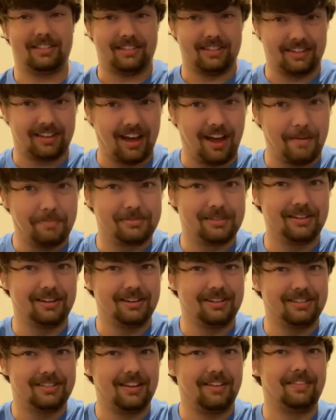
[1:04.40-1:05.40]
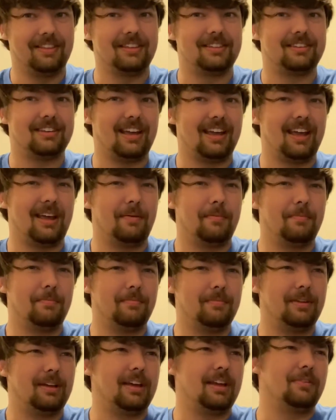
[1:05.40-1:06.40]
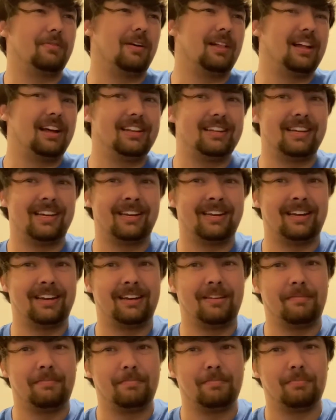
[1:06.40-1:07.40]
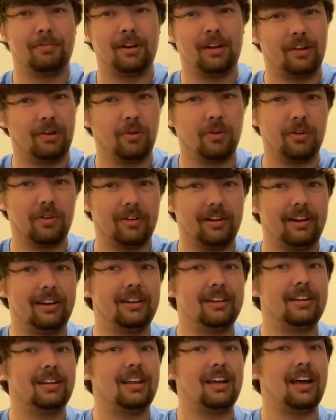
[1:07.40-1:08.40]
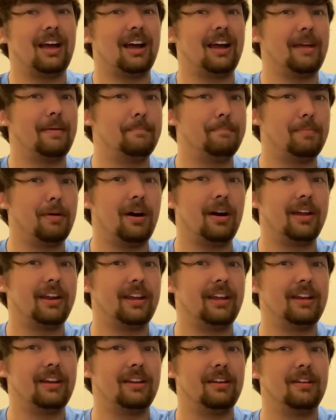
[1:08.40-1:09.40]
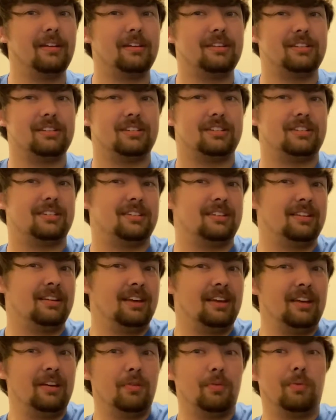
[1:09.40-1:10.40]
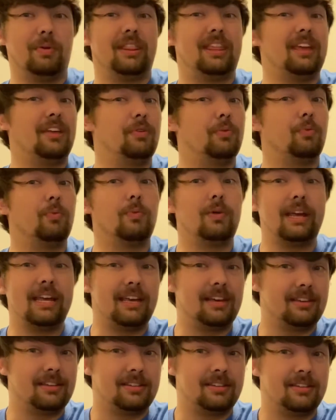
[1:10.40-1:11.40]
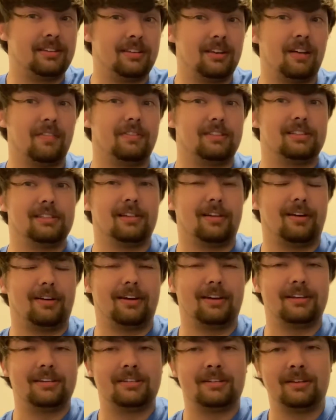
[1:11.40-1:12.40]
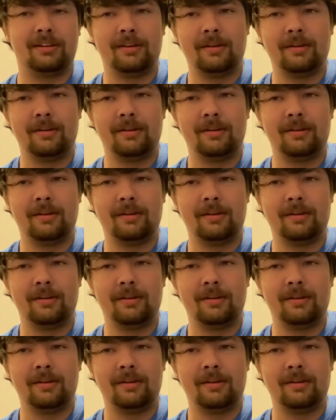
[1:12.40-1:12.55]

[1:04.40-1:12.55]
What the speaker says: adopters of this game, and while I didn't pre-order it, I bought it just within weeks of its launch.